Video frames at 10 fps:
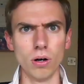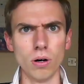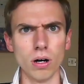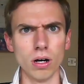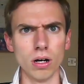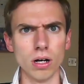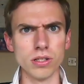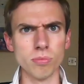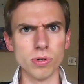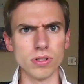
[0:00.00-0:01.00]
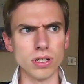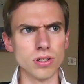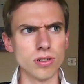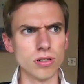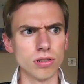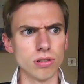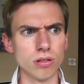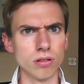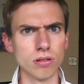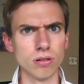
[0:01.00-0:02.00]
Oh, I suppose I should just
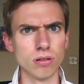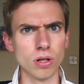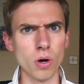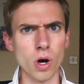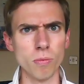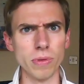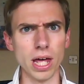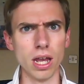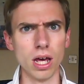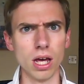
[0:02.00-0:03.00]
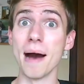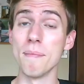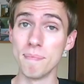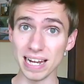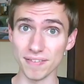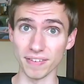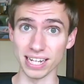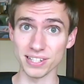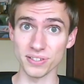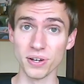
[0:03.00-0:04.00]
go home then.
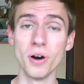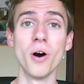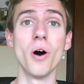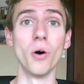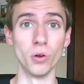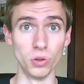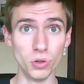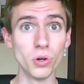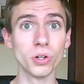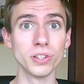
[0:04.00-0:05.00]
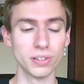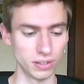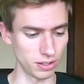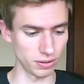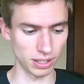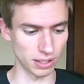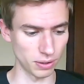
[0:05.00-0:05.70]
Belfast? Oh no. No, that's